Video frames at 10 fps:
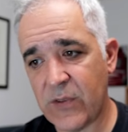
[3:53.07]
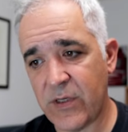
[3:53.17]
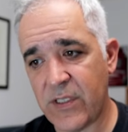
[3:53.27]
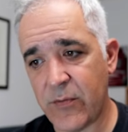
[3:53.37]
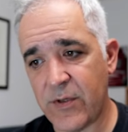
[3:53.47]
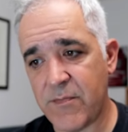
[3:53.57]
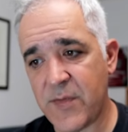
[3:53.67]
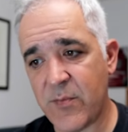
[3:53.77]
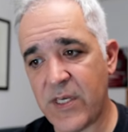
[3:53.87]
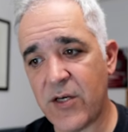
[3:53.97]
right? That would
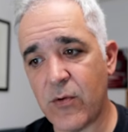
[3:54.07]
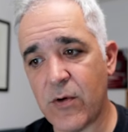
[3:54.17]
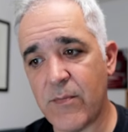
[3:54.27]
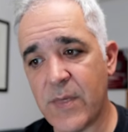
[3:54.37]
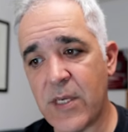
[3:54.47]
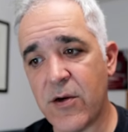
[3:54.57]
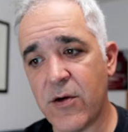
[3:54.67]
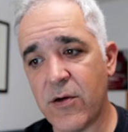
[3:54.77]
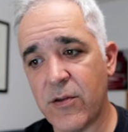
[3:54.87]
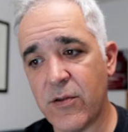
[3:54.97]
mimic or
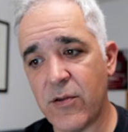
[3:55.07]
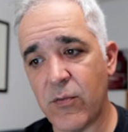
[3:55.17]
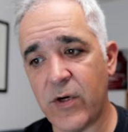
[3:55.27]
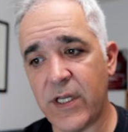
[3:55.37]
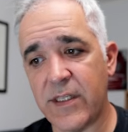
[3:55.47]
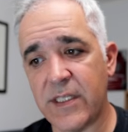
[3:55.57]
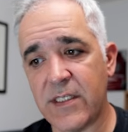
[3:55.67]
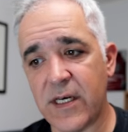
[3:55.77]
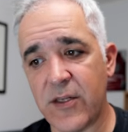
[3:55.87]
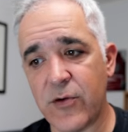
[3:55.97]
mirror the one
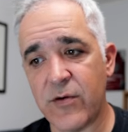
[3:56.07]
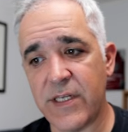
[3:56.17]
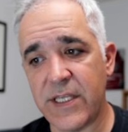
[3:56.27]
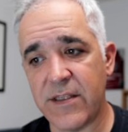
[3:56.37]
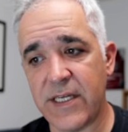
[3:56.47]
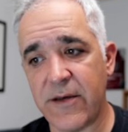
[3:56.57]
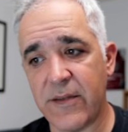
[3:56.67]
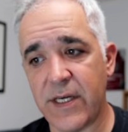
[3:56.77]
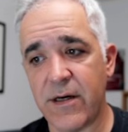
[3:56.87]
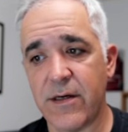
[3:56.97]
that's underneath down
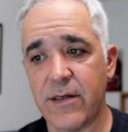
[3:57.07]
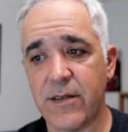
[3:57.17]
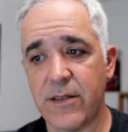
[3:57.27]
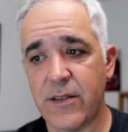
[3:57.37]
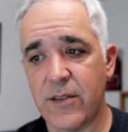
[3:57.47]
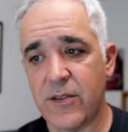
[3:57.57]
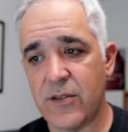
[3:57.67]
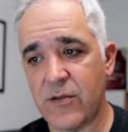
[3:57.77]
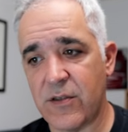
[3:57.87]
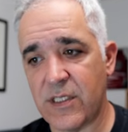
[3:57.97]
there.
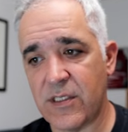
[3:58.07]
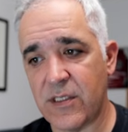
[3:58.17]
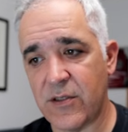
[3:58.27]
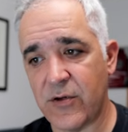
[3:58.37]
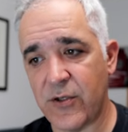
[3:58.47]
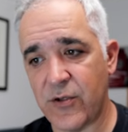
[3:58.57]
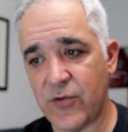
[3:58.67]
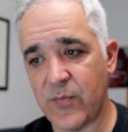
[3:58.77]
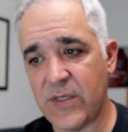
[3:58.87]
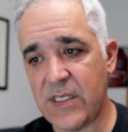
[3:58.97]
So this is all your
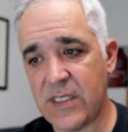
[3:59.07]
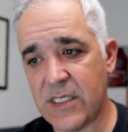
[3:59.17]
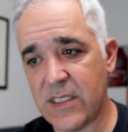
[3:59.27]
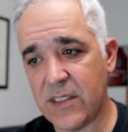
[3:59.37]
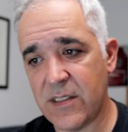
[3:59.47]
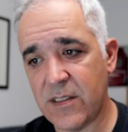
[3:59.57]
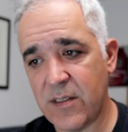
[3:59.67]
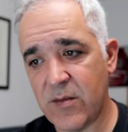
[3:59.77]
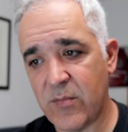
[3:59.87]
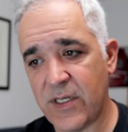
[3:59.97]
trapezius,
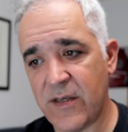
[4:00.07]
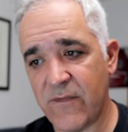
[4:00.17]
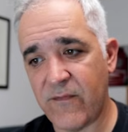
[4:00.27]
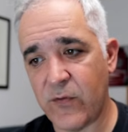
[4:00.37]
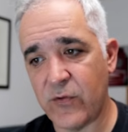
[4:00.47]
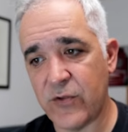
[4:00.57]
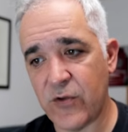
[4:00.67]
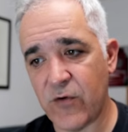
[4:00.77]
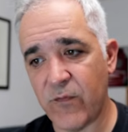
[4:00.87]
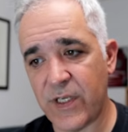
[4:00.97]
but folds
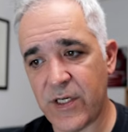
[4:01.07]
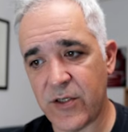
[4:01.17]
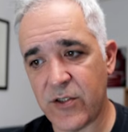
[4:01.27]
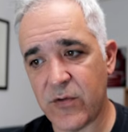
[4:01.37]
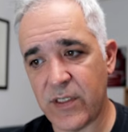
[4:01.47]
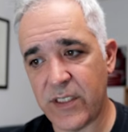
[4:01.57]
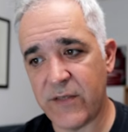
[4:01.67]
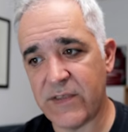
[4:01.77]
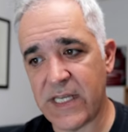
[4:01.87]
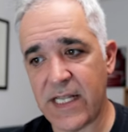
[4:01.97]
over here so it
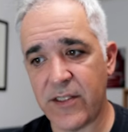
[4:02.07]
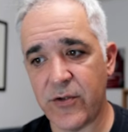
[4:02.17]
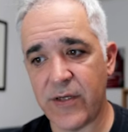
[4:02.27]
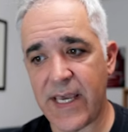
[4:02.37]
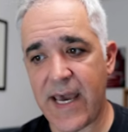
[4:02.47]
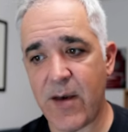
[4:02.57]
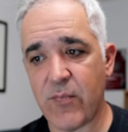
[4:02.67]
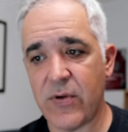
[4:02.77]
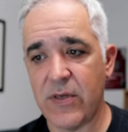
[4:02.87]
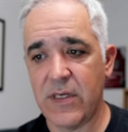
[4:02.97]
leaves that little gap.
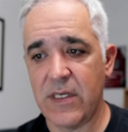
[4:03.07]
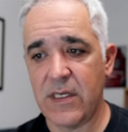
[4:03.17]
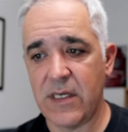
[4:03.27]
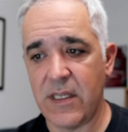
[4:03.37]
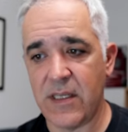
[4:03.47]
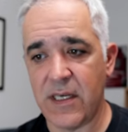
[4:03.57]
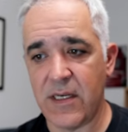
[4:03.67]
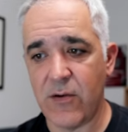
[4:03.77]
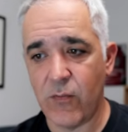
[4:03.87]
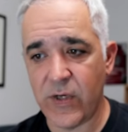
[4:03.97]
And
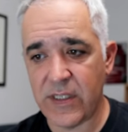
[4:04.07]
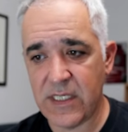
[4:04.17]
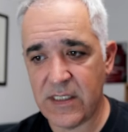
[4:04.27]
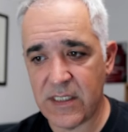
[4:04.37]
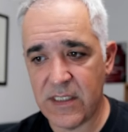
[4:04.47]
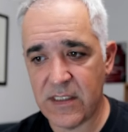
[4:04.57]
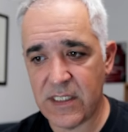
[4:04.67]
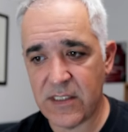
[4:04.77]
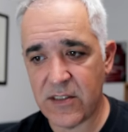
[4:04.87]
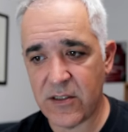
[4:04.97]
then what this
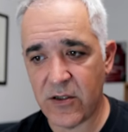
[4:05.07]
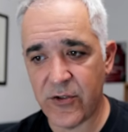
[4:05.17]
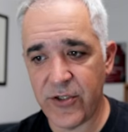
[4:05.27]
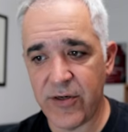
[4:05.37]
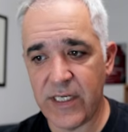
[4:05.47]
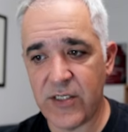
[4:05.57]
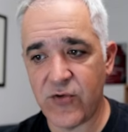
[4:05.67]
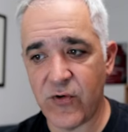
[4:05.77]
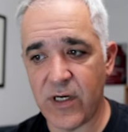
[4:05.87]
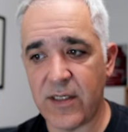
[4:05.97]
is called your
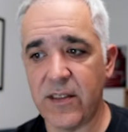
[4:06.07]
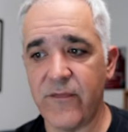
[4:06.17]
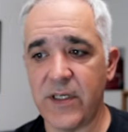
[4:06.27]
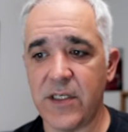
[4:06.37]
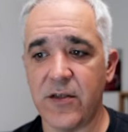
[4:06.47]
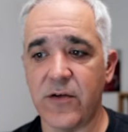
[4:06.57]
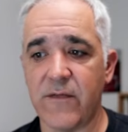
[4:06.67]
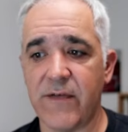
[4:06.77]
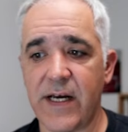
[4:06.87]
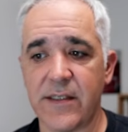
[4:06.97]
intraclavicular
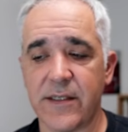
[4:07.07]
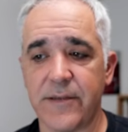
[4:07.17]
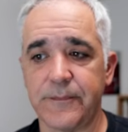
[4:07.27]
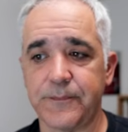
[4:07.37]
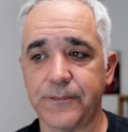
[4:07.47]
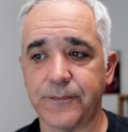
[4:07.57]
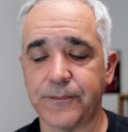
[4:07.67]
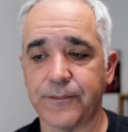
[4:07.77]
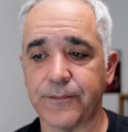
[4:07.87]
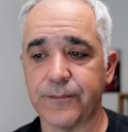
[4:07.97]
fossa.
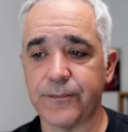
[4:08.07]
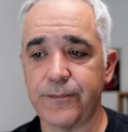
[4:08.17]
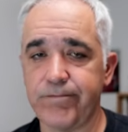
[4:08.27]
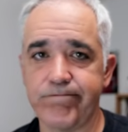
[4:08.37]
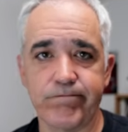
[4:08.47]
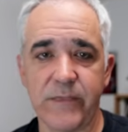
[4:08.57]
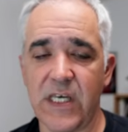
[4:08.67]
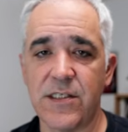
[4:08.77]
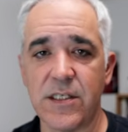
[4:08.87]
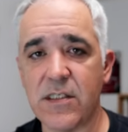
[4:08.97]

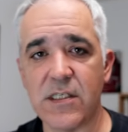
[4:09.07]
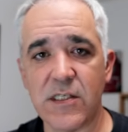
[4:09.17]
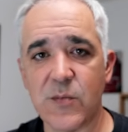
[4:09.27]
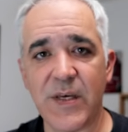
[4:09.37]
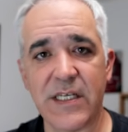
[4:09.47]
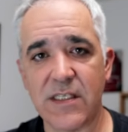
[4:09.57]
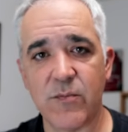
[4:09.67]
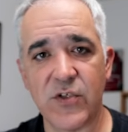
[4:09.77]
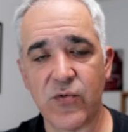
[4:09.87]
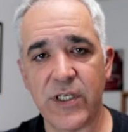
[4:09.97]
It's just this space
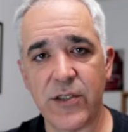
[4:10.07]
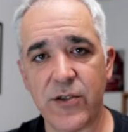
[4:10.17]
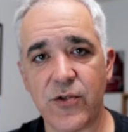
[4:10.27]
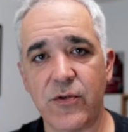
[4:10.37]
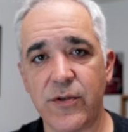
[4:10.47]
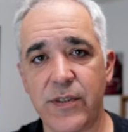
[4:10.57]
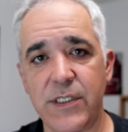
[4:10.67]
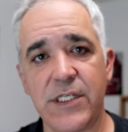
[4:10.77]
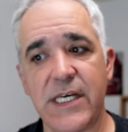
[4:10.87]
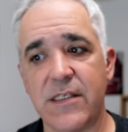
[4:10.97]
in between your shoulder
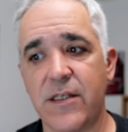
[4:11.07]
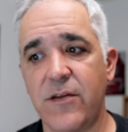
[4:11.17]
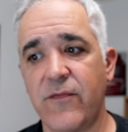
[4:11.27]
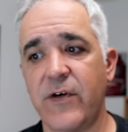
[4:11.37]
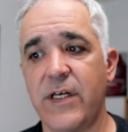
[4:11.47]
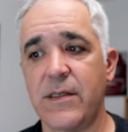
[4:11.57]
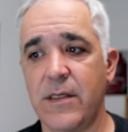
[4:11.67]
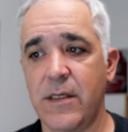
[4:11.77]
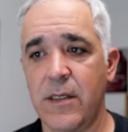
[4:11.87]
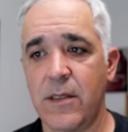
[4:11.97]
and chest on the front.
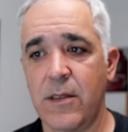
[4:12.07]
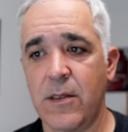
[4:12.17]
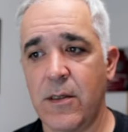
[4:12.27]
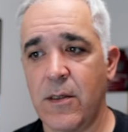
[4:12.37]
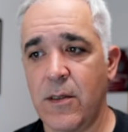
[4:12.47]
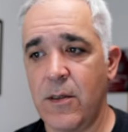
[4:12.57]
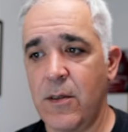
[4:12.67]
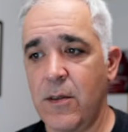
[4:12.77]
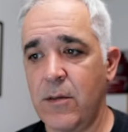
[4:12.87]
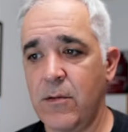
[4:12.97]

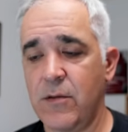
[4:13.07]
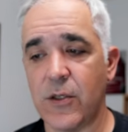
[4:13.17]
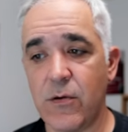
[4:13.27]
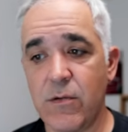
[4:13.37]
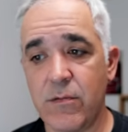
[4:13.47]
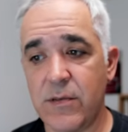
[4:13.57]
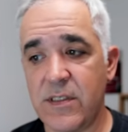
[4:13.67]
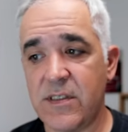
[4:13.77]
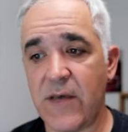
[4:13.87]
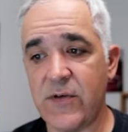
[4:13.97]
So
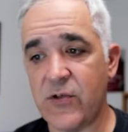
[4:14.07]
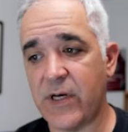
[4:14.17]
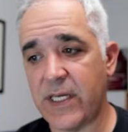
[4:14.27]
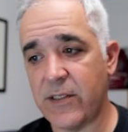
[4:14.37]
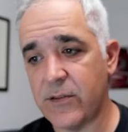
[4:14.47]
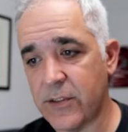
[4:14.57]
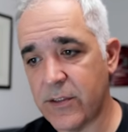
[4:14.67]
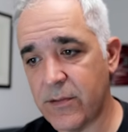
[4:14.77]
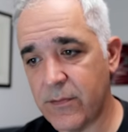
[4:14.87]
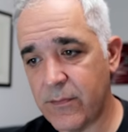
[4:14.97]
7 triangles.